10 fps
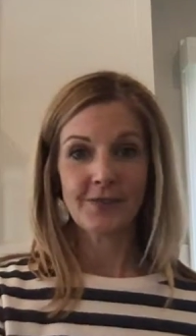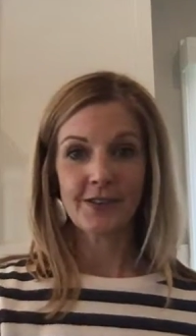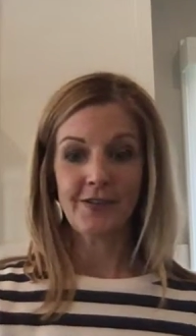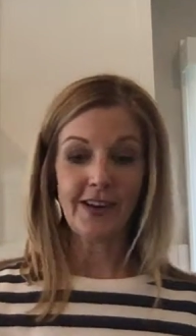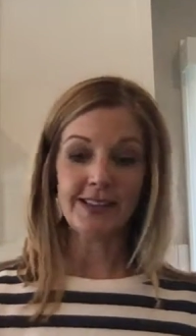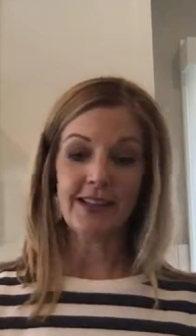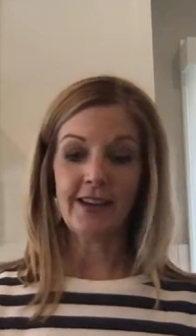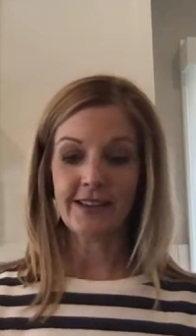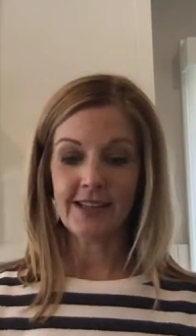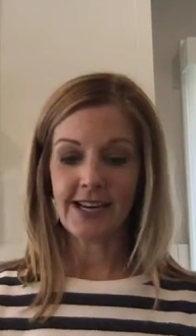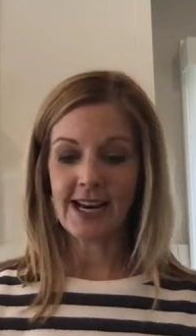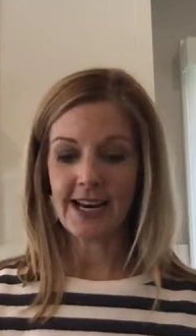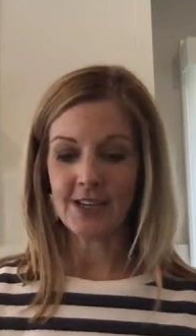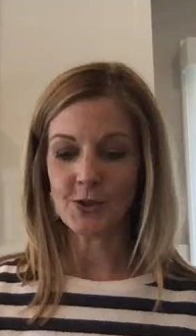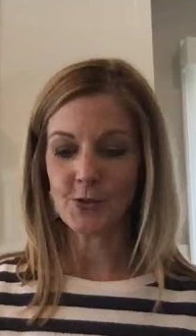vitality
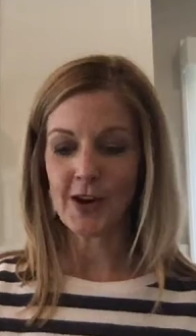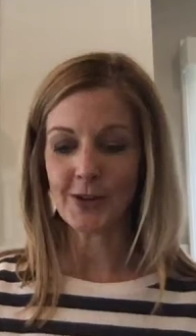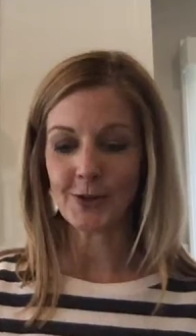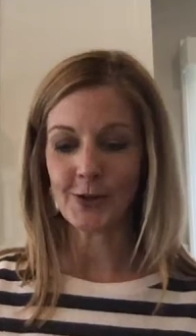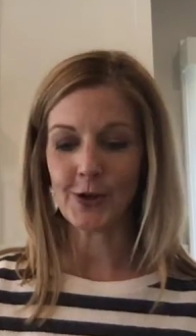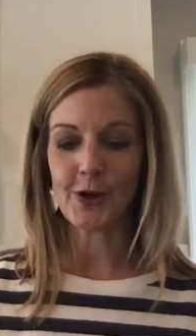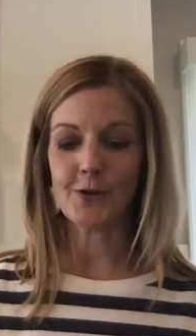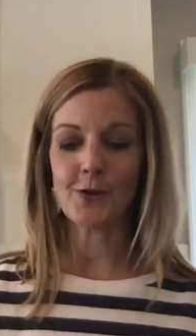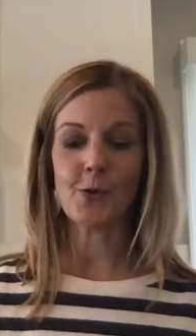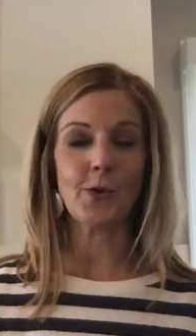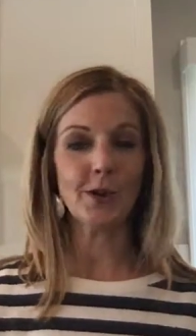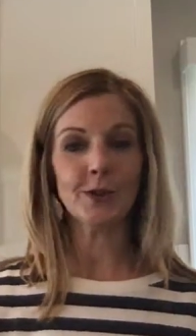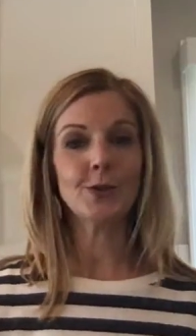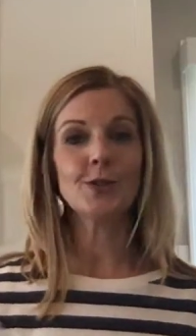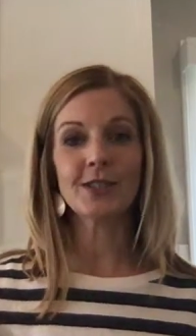and regular of your
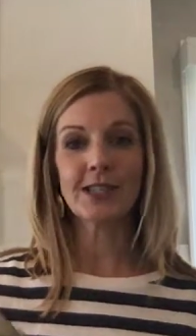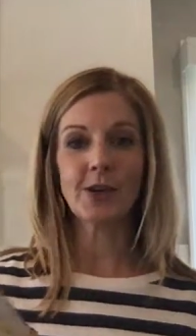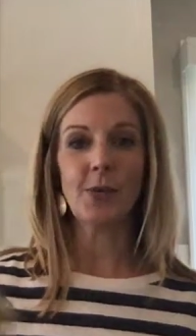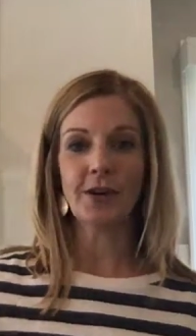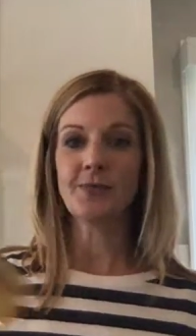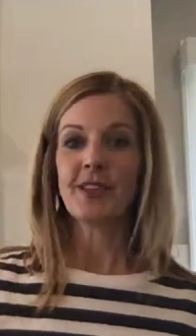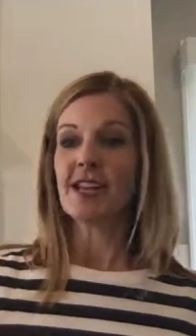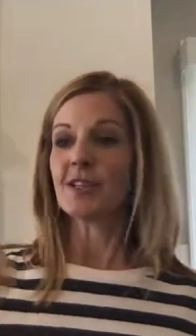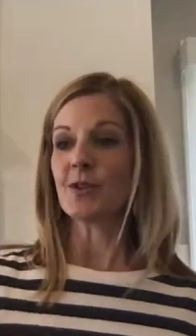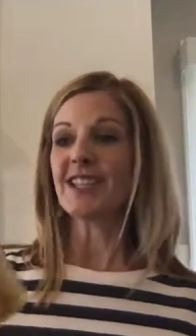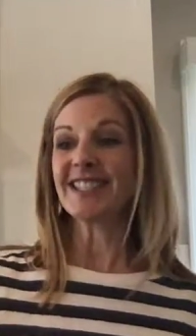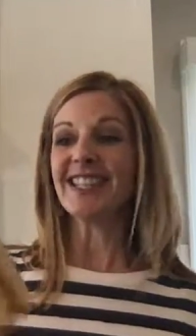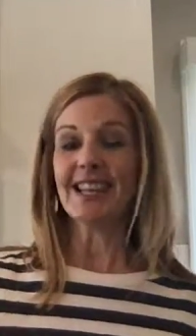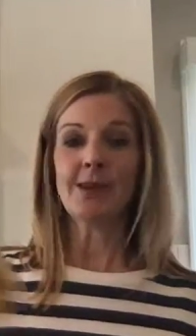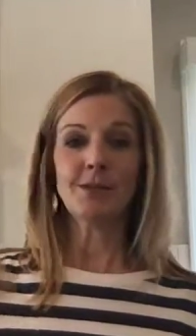oils. You just need one. So that's
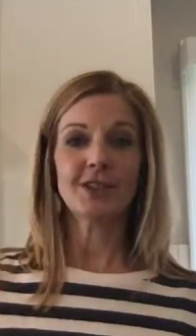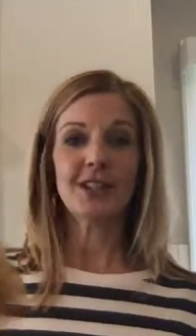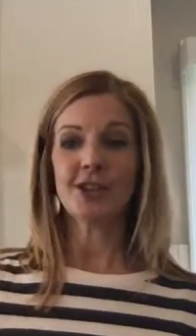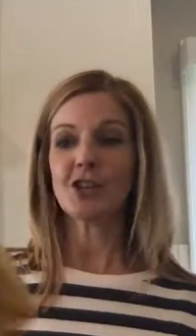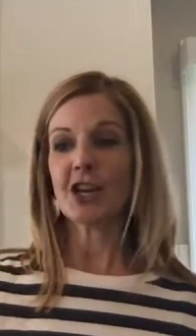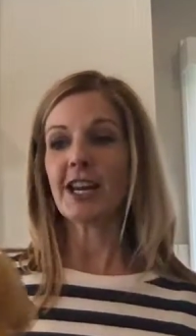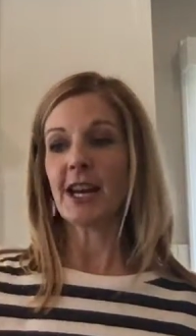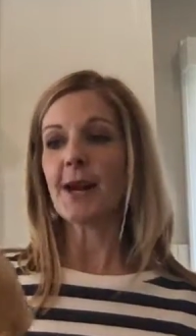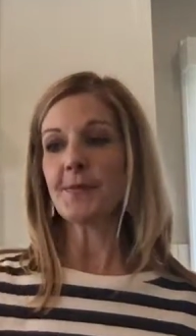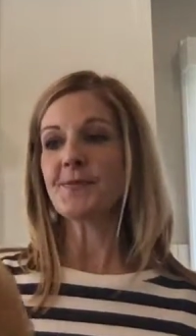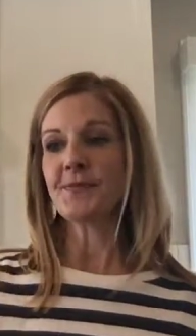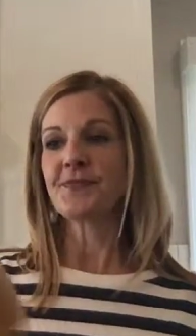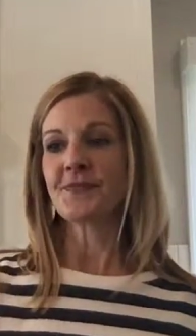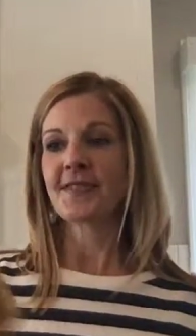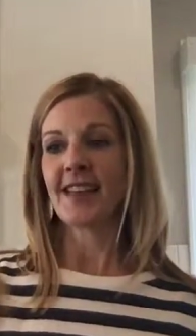it. I'm just gonna shake it up.
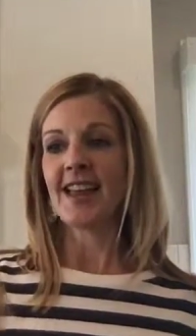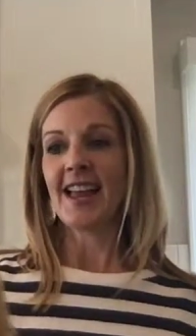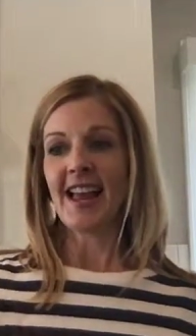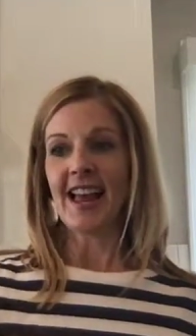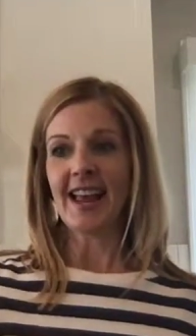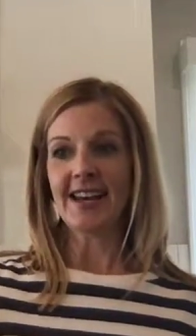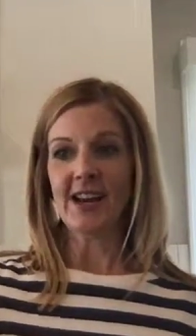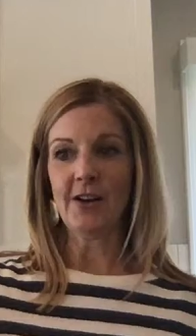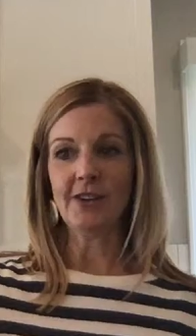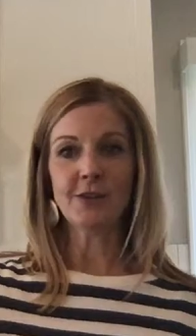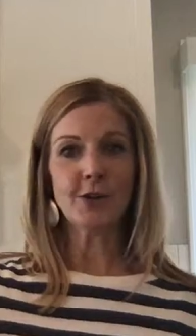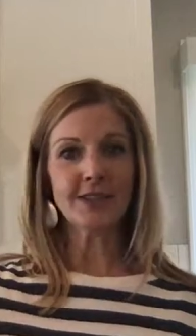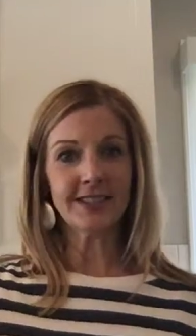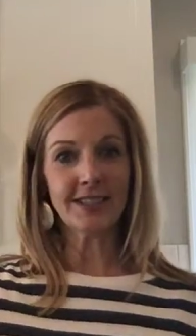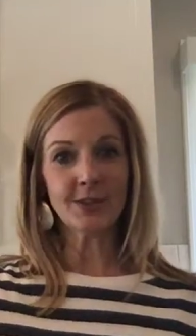And now I have a
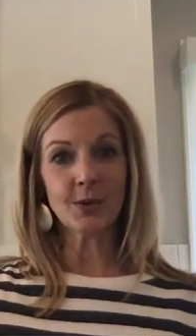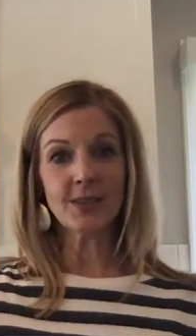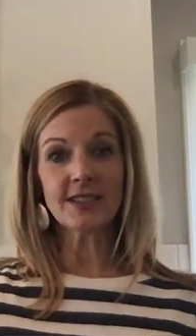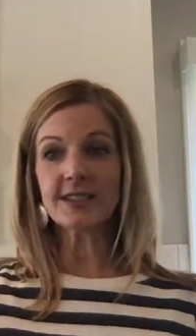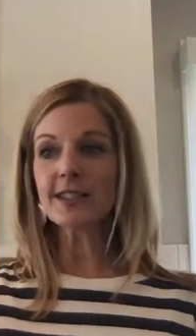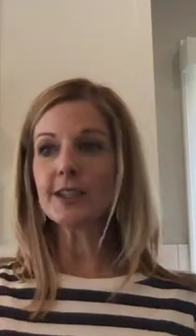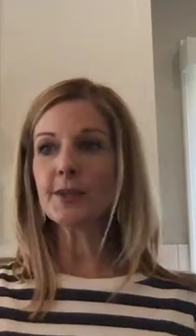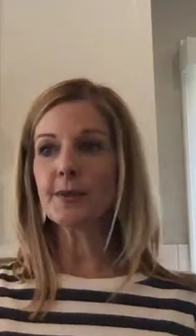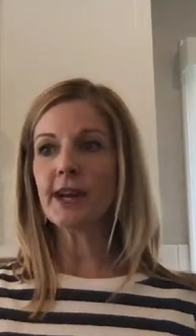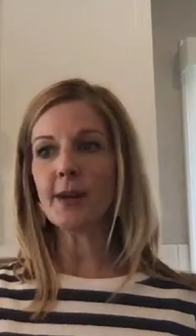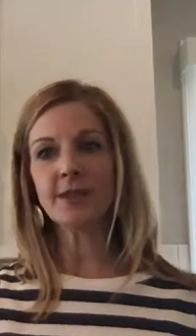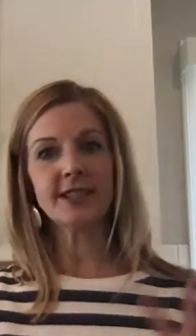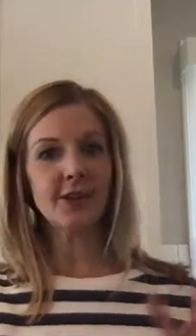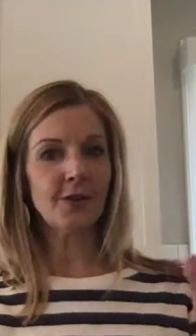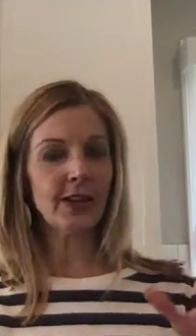dressing. So this is a little bit, I would
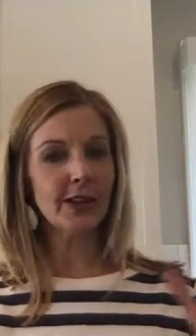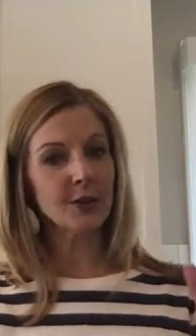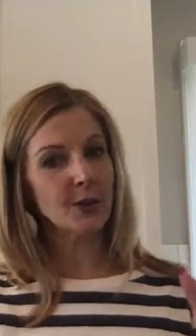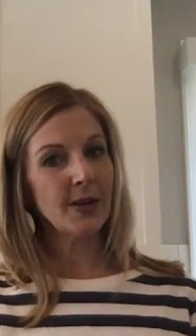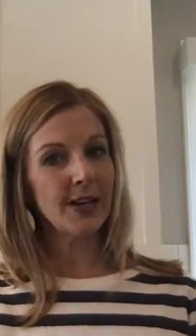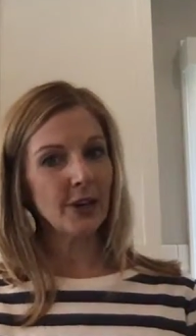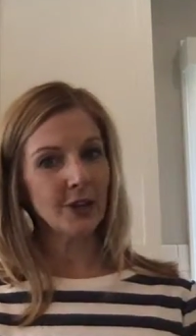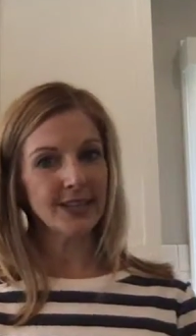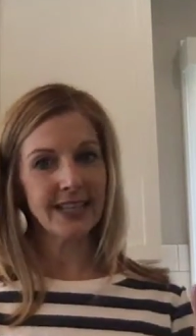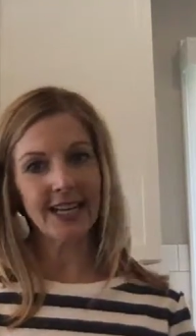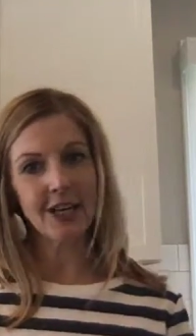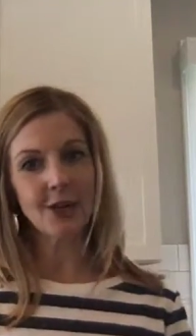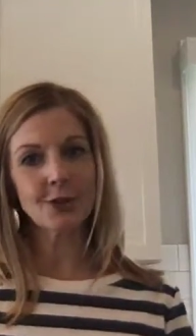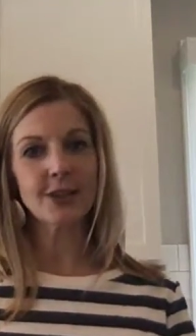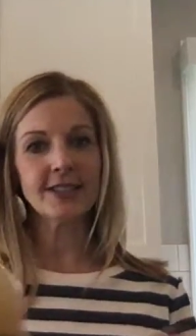say, of like a sweet or
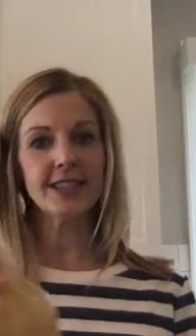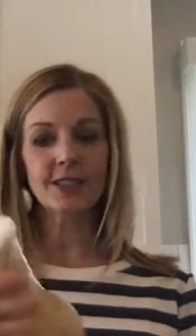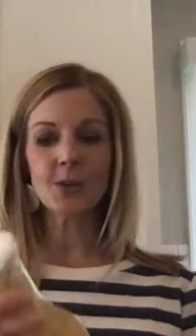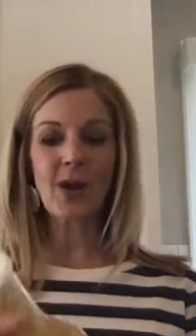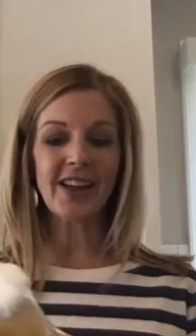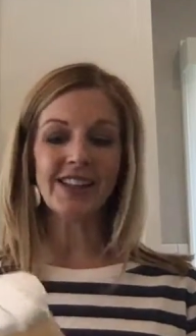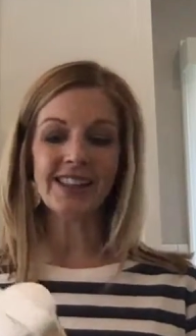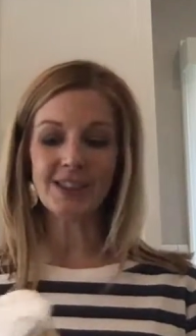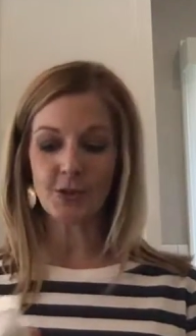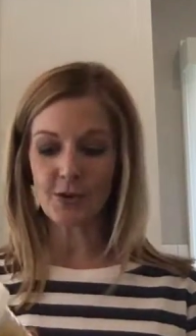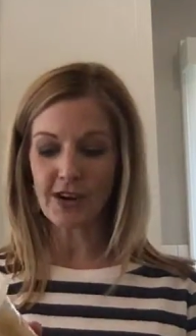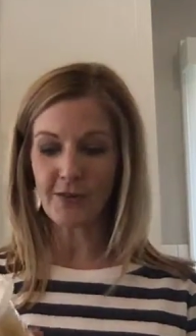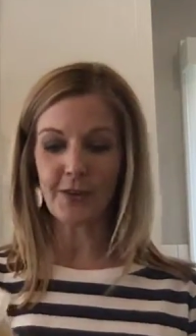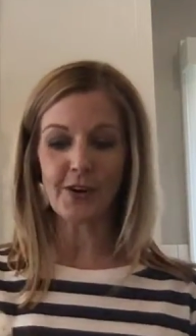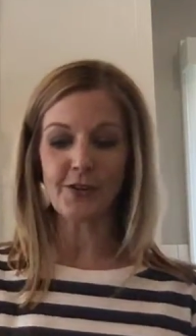tangier dressing. So I think that's
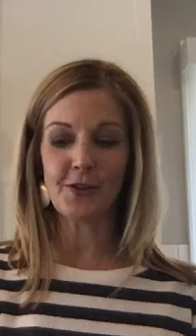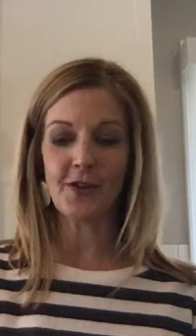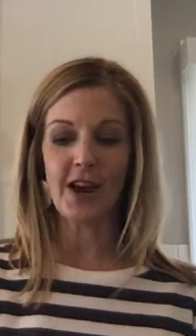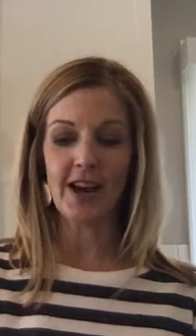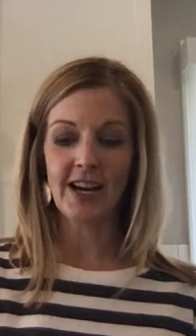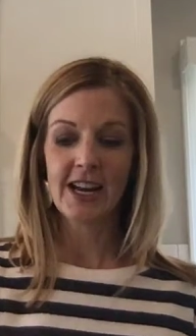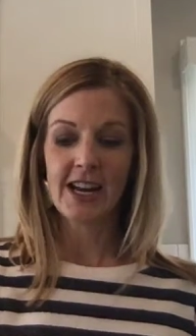great for if you've got